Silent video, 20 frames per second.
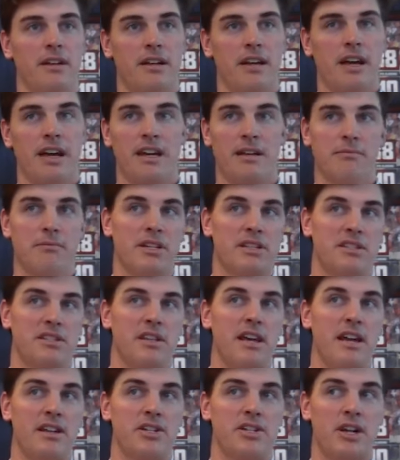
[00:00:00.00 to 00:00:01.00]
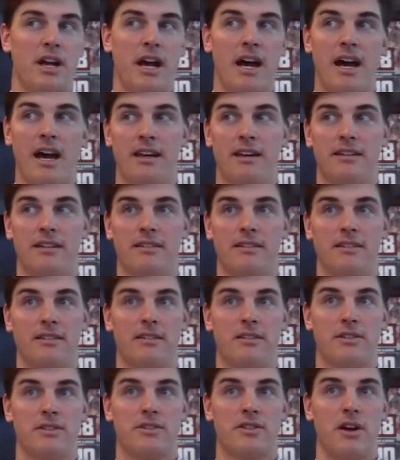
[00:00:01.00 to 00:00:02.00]
He, had he missed that shot,
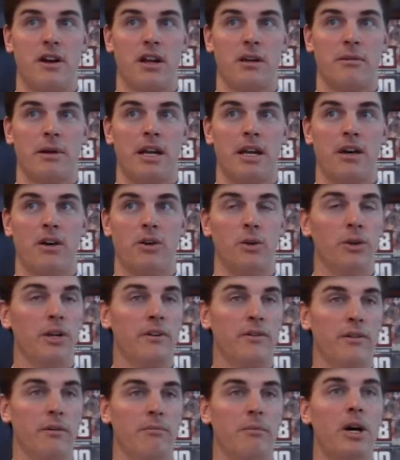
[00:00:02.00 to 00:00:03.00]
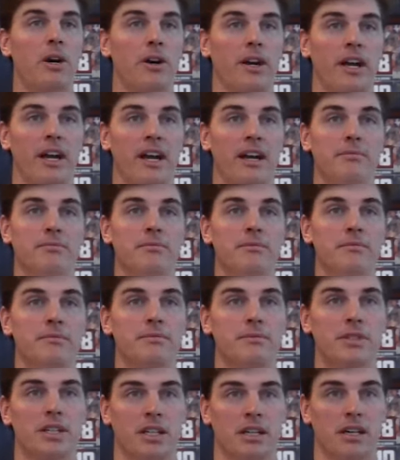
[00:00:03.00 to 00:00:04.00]
you're talking about a whole different ball game.
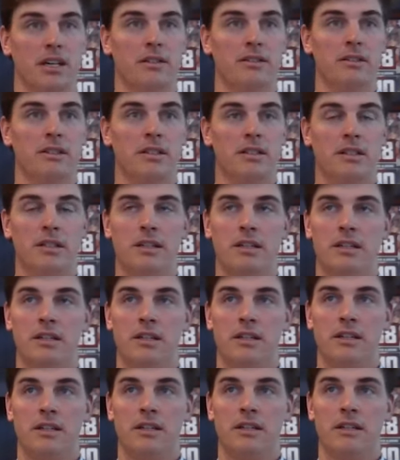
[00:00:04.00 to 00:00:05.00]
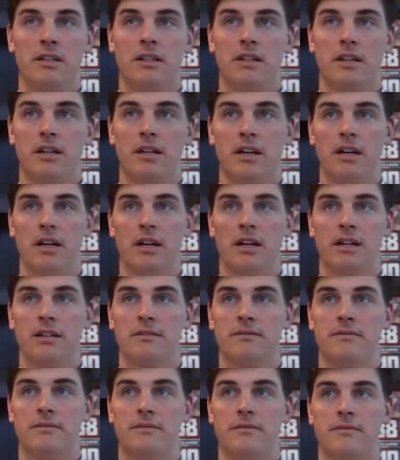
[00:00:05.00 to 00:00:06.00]
You know.
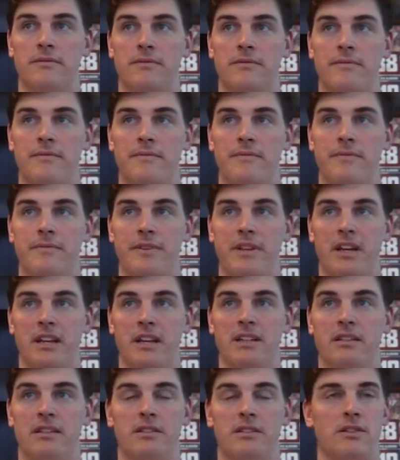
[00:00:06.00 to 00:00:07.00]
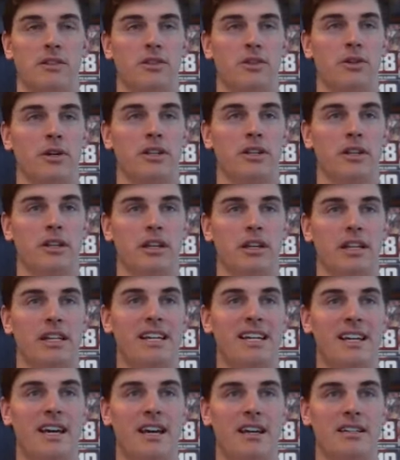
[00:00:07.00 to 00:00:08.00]
Uh, and then to do it in the
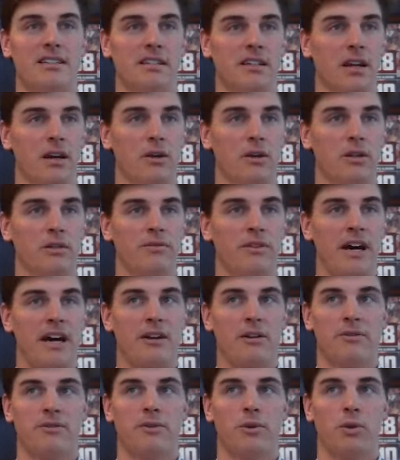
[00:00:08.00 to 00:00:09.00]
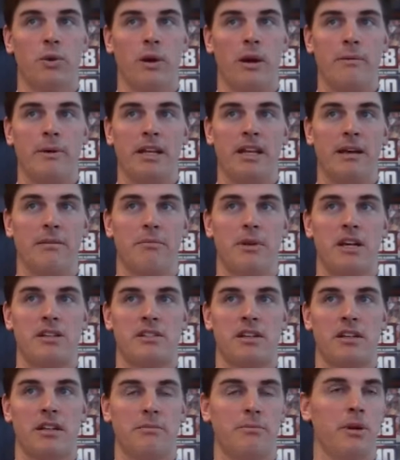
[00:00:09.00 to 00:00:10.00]
Elite Eight to go to the Final Four, I mean, that
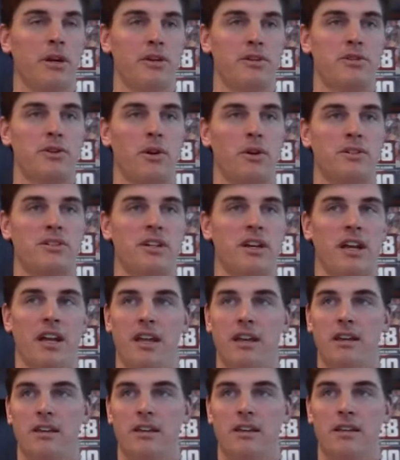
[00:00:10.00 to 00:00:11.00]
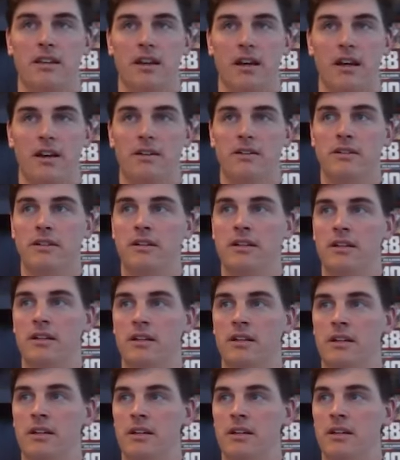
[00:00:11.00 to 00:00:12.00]
basically punched our ticket, you know?
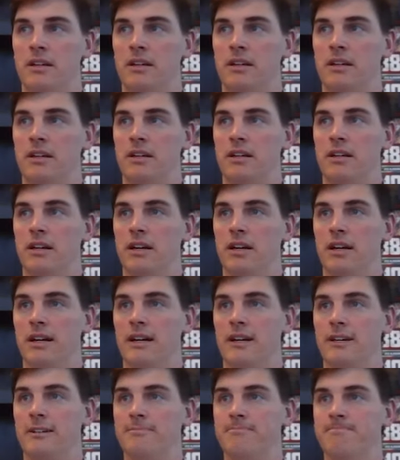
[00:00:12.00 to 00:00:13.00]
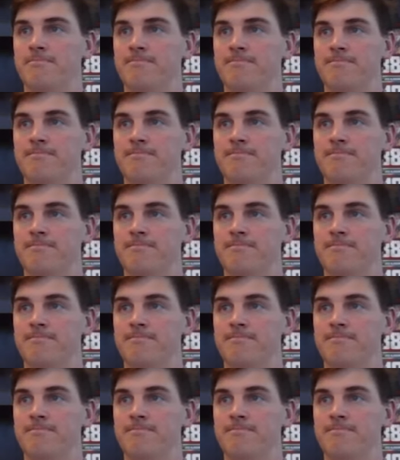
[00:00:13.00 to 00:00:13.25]
Um,